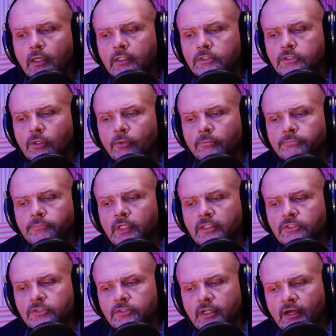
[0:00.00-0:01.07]
So
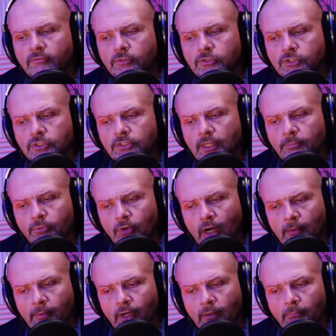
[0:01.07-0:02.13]
it's never just a
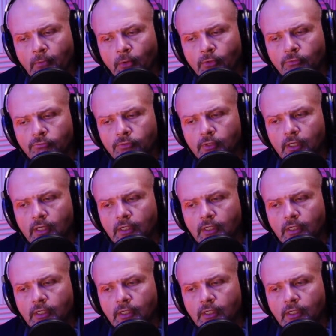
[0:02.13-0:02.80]
primary motive.